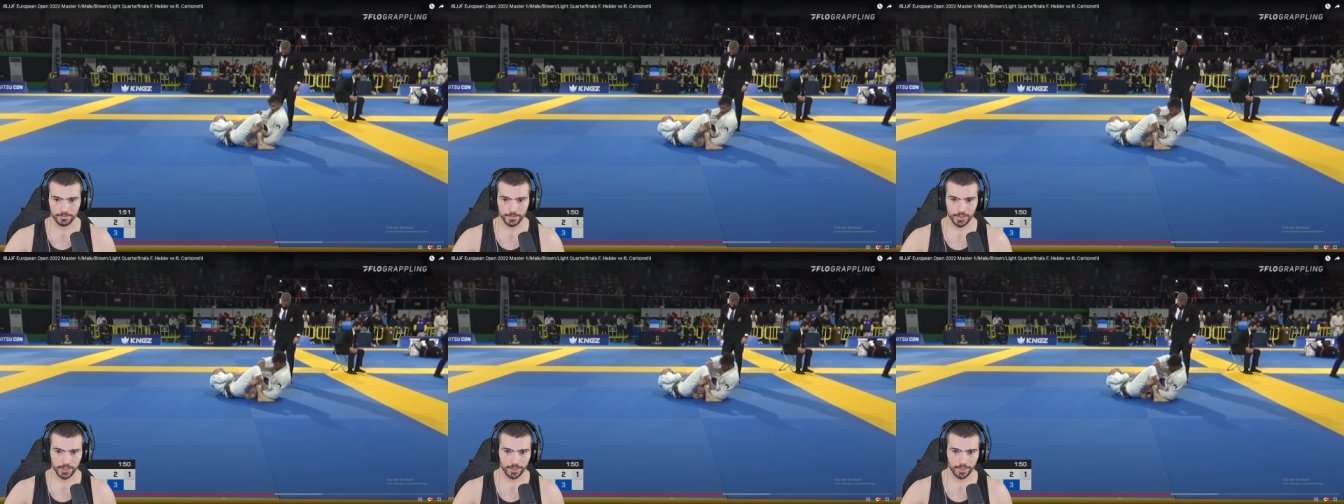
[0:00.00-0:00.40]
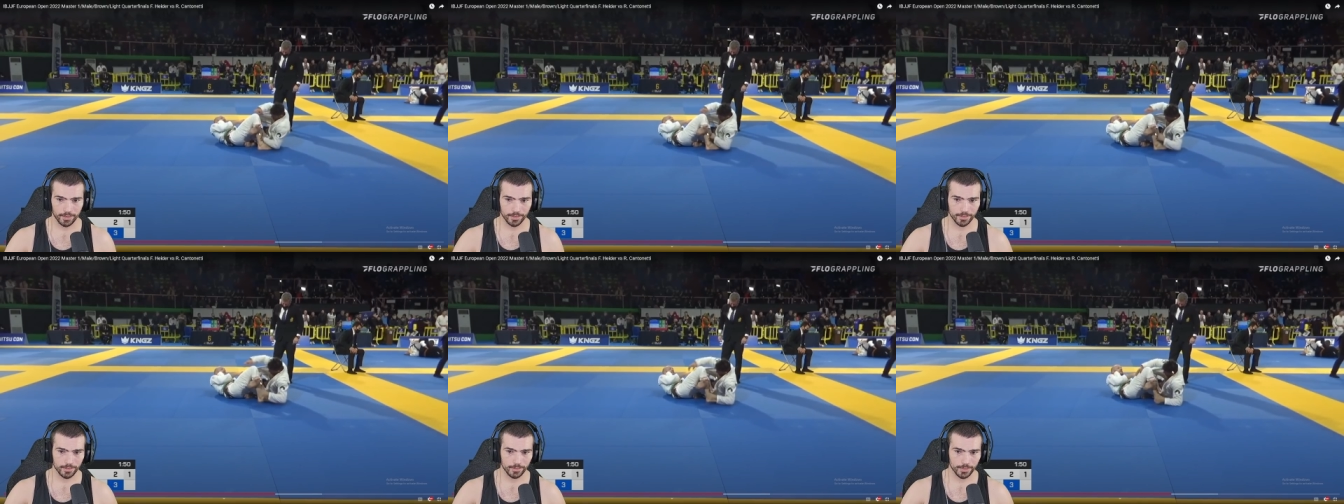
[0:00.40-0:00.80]
Okay,
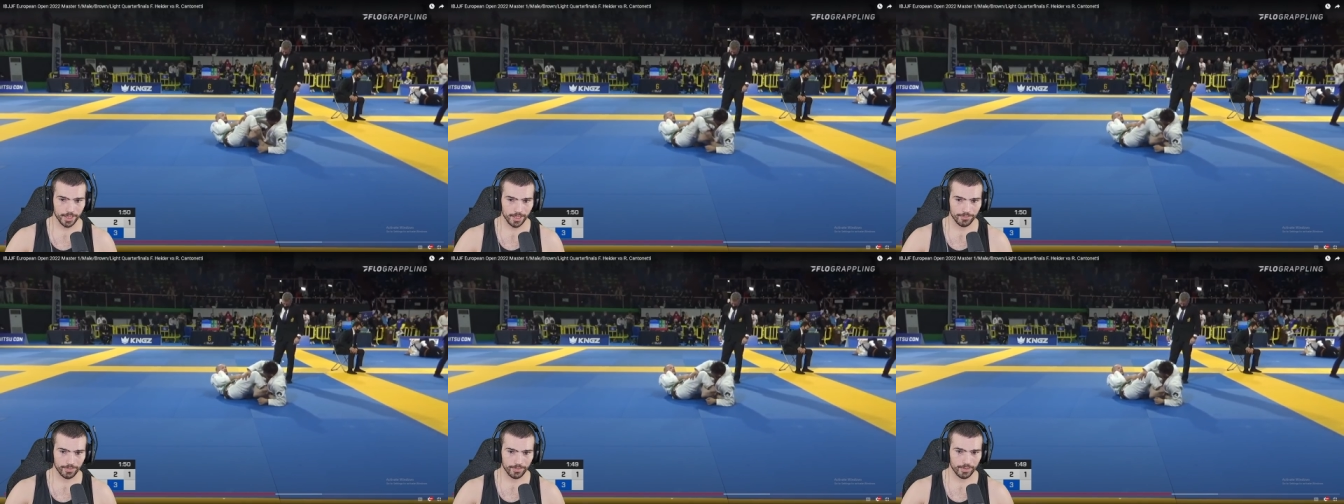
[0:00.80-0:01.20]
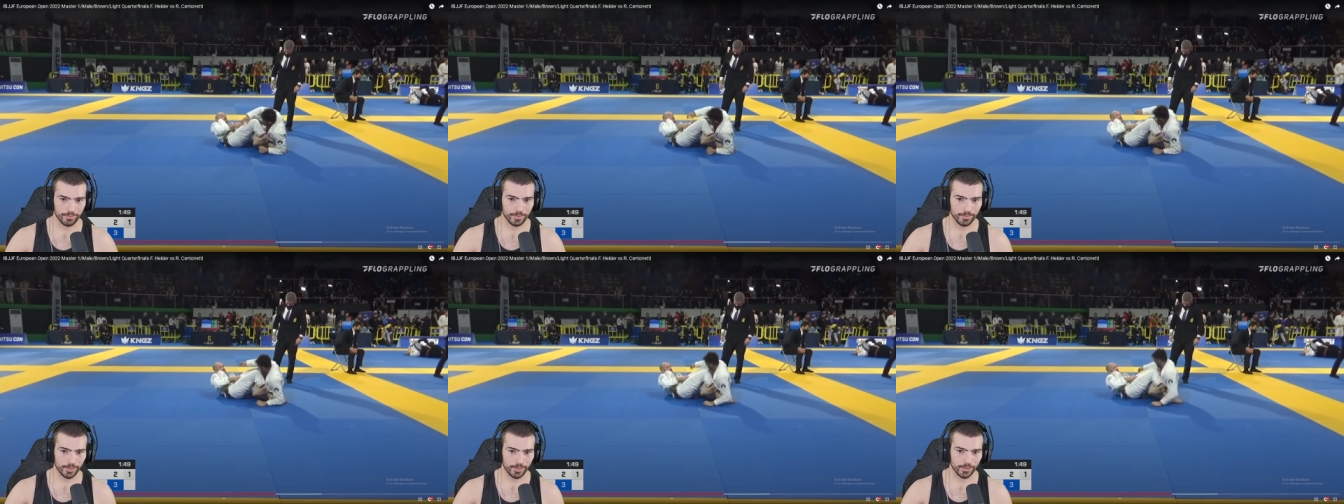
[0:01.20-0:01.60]
what kind of
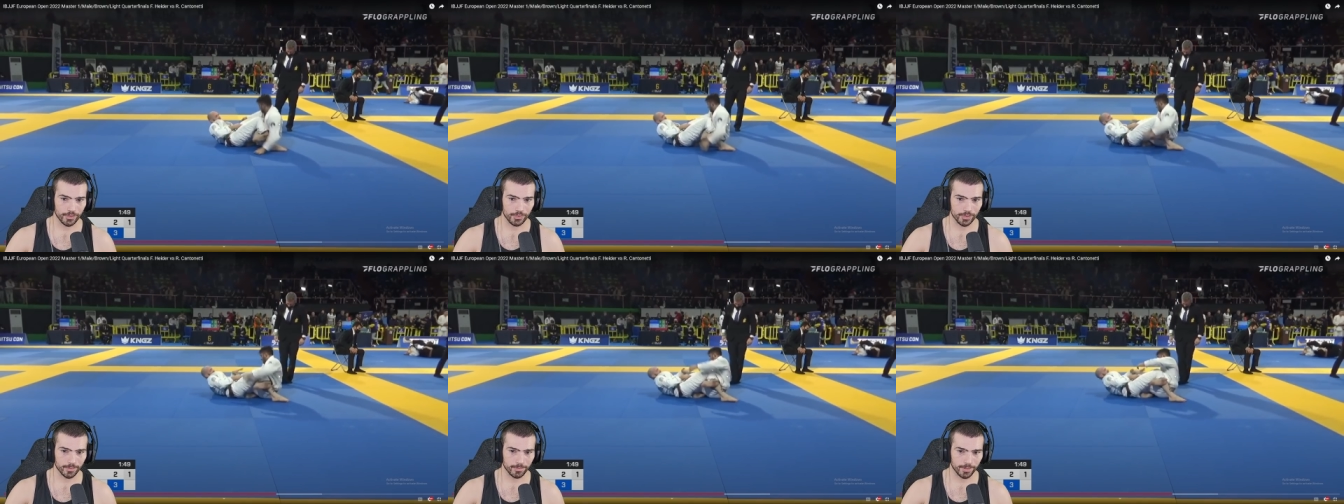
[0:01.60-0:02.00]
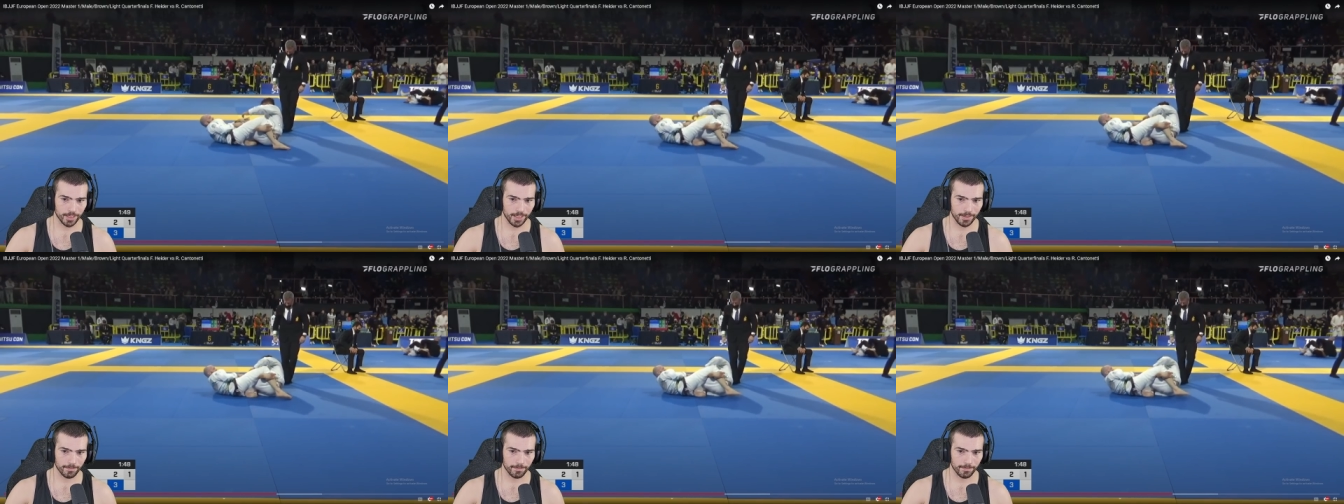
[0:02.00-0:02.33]
50-50 are you going to play?